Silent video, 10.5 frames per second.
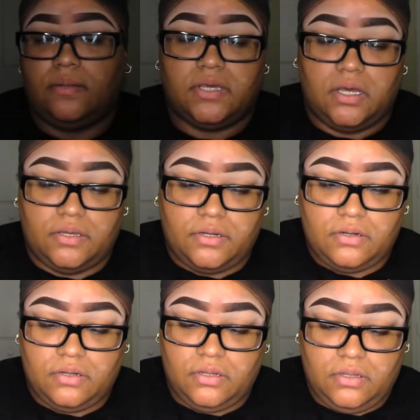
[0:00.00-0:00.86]
up the color,
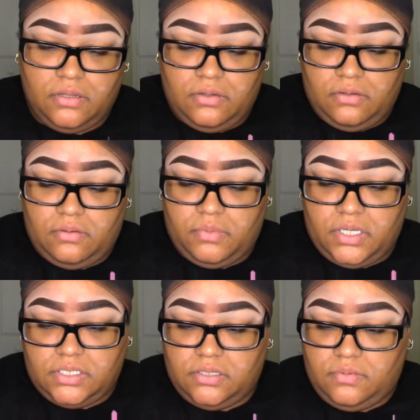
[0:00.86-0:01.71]

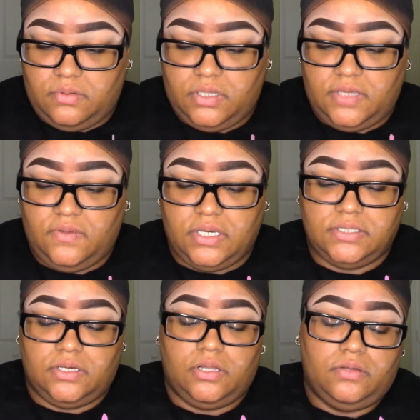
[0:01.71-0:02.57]
but I'm gonna give you
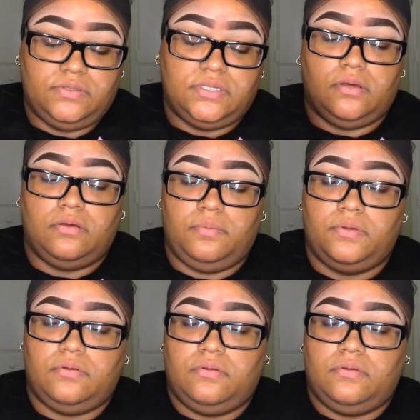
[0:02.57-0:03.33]
guys a close-up